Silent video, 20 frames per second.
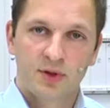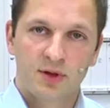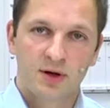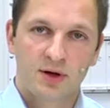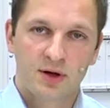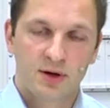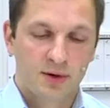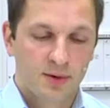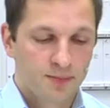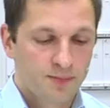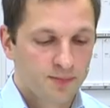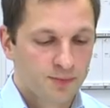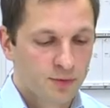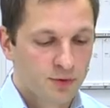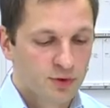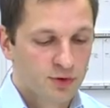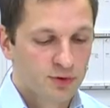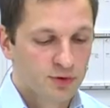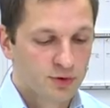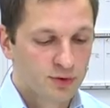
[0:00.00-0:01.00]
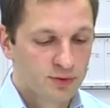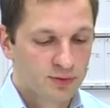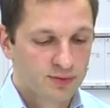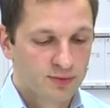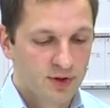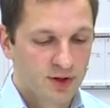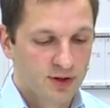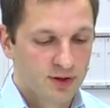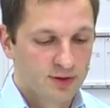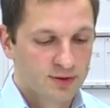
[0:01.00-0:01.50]
um, to,
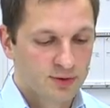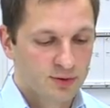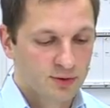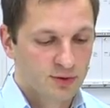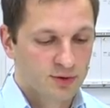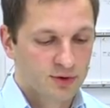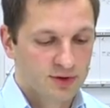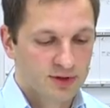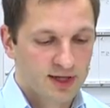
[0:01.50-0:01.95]
uh, to